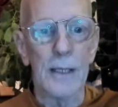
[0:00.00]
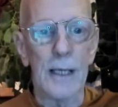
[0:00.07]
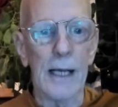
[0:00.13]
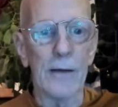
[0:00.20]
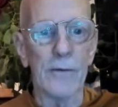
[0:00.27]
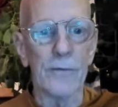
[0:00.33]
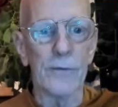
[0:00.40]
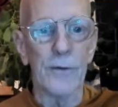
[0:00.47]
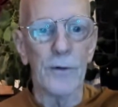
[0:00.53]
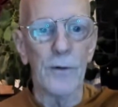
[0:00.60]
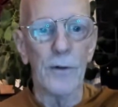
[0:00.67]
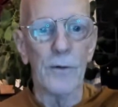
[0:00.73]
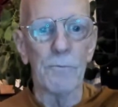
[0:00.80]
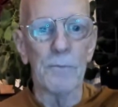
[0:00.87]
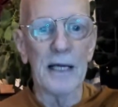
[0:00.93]
And
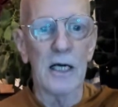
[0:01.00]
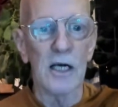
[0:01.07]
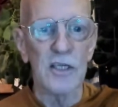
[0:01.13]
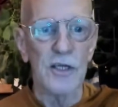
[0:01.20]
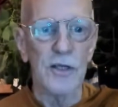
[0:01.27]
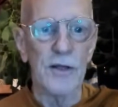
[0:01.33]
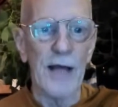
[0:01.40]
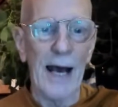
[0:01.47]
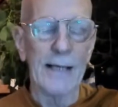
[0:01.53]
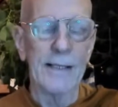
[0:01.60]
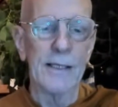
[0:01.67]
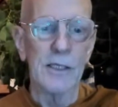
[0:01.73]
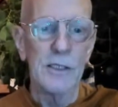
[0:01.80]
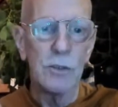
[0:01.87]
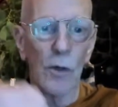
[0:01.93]
because that
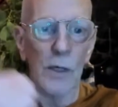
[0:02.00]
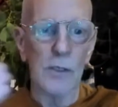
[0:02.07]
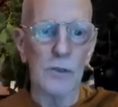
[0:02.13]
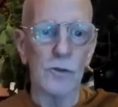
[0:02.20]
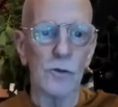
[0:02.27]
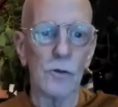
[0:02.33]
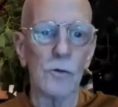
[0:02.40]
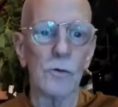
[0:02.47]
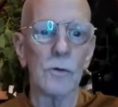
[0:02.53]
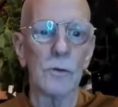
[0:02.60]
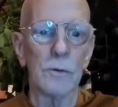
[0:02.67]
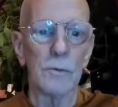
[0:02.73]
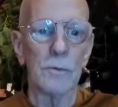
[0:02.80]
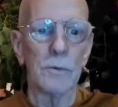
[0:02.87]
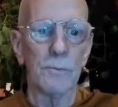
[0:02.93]
is going to
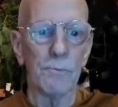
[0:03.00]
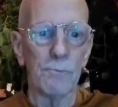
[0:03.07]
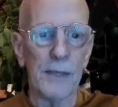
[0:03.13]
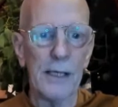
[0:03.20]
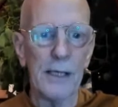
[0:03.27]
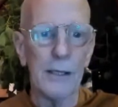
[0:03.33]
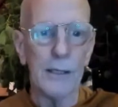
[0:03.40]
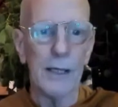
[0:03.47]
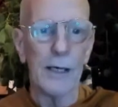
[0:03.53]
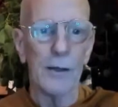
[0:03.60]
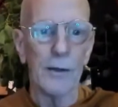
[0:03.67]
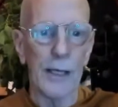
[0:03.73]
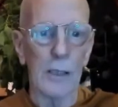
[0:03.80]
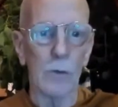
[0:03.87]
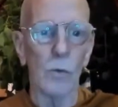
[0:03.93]
be there
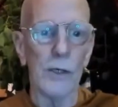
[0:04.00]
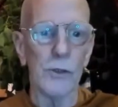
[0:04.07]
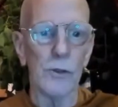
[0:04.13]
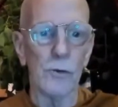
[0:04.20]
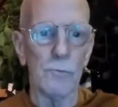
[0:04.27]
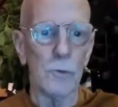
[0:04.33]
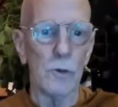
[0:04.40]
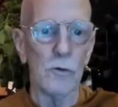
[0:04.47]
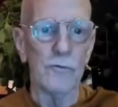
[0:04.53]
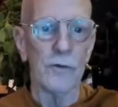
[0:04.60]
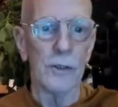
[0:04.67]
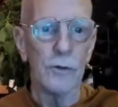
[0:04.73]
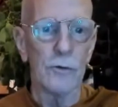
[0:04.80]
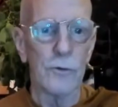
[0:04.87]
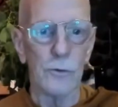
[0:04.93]
then when you move
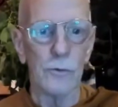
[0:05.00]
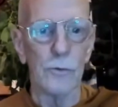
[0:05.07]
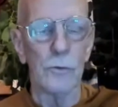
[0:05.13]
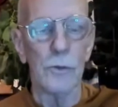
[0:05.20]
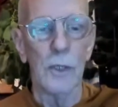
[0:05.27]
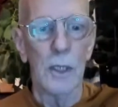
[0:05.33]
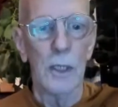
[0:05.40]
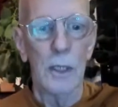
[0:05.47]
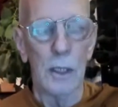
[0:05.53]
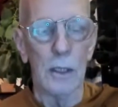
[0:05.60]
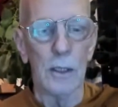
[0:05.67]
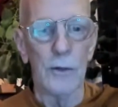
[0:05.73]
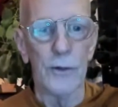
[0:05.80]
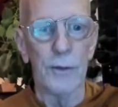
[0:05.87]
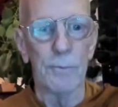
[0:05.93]
into
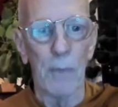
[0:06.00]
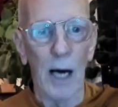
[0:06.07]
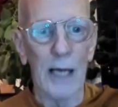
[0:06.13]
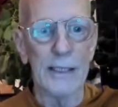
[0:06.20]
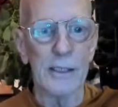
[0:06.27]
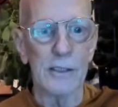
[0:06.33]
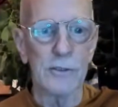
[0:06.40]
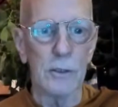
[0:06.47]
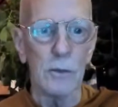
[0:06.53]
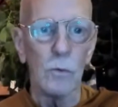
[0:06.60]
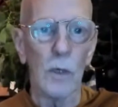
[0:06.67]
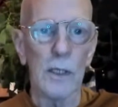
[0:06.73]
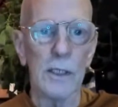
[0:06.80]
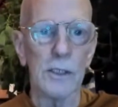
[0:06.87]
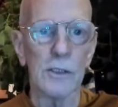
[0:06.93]
the body. So
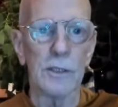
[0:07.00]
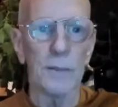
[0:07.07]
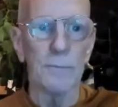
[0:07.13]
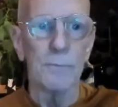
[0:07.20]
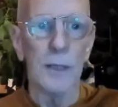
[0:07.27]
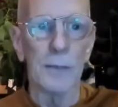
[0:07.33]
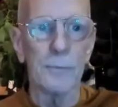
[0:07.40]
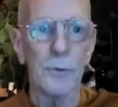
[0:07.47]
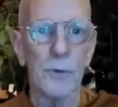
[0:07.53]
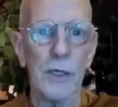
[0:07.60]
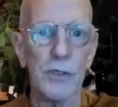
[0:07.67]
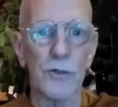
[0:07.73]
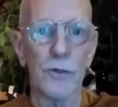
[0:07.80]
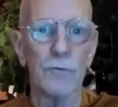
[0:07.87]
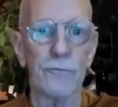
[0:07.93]
one is a
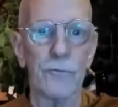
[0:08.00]
preparation